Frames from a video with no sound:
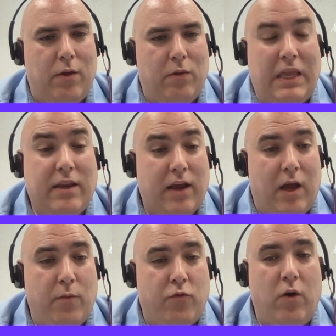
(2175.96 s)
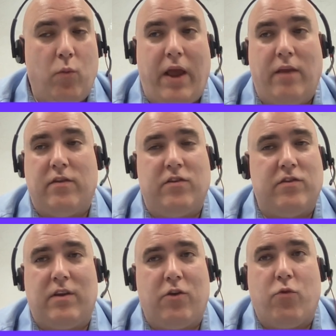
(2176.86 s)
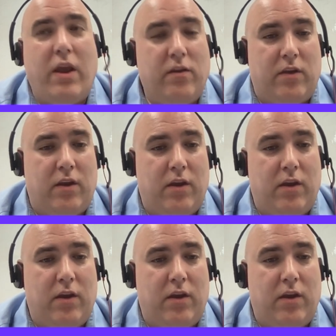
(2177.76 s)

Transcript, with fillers: lead times, runways is just crazy.